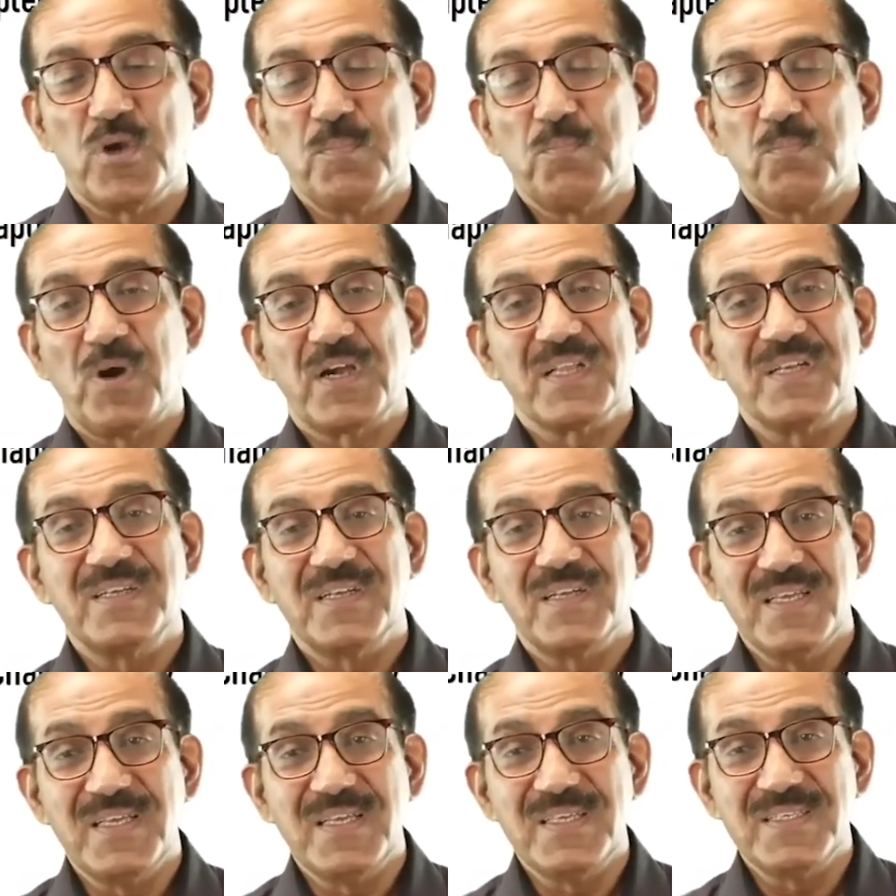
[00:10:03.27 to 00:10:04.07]
more
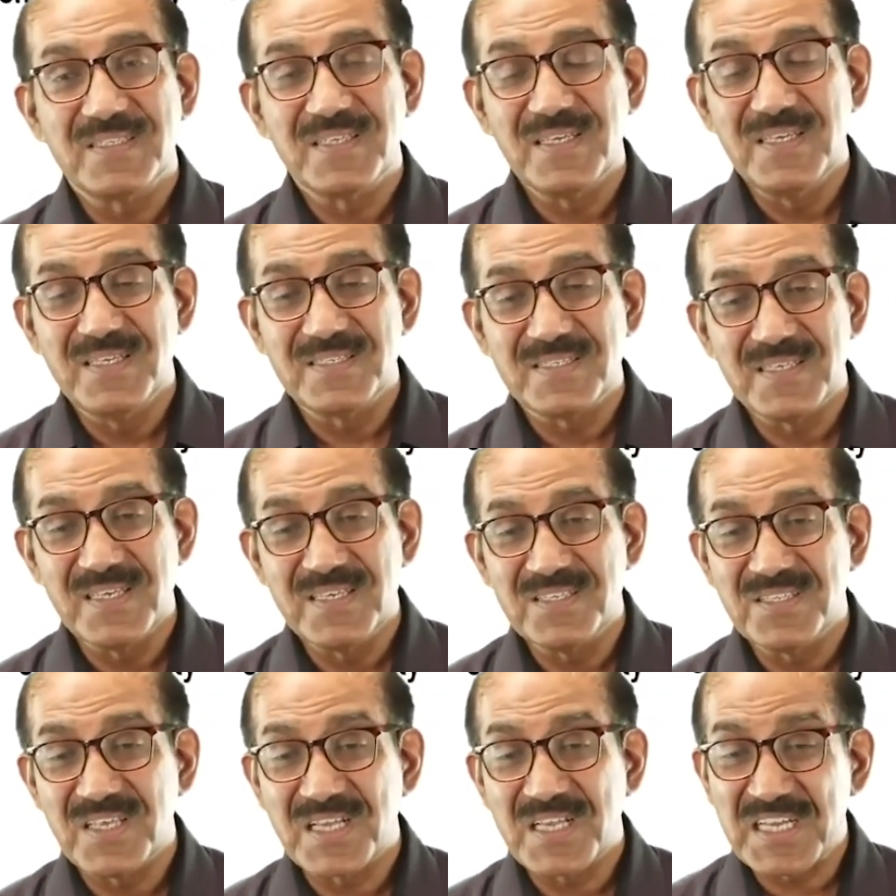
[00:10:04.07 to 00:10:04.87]
important is
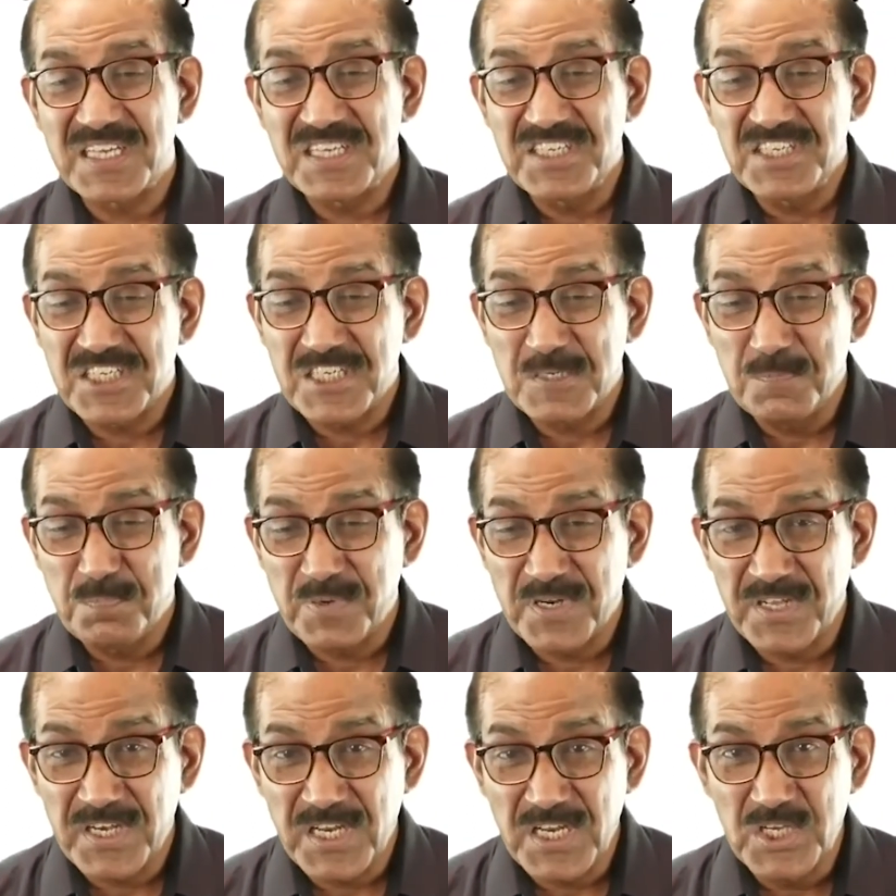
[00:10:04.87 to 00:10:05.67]
the
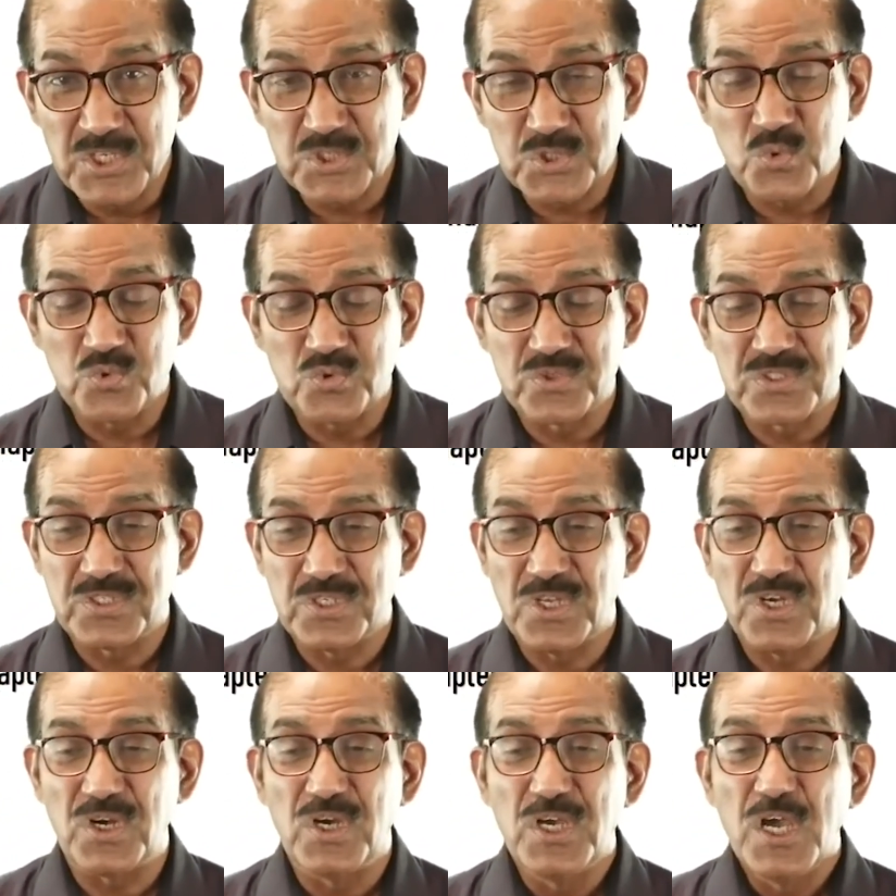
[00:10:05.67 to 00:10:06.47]
contemporary
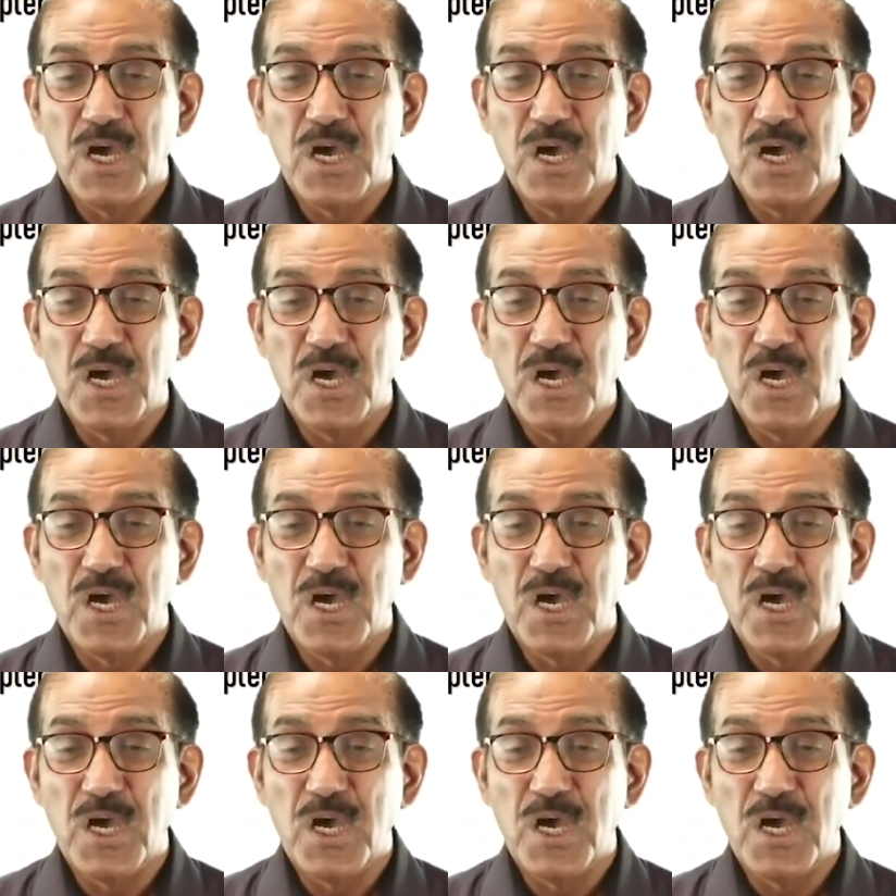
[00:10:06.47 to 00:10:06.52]
issues.